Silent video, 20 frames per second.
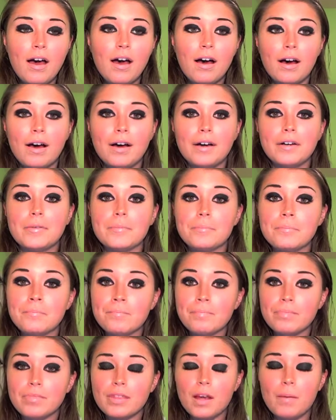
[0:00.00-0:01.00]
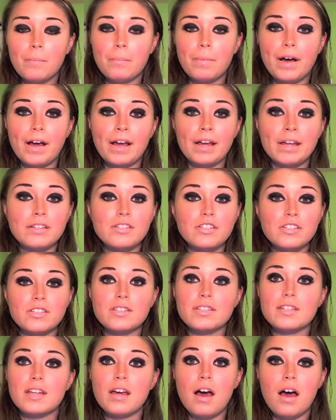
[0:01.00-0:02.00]
But
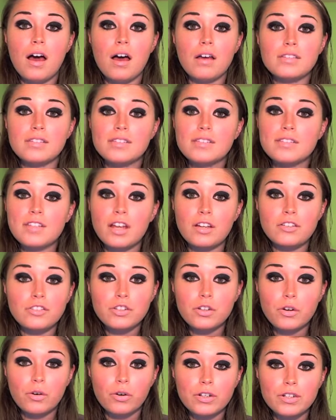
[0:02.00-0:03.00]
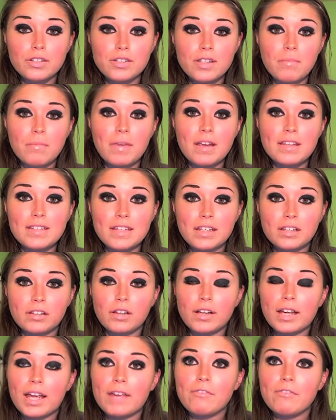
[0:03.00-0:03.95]
just such a gorgeous, amazing look.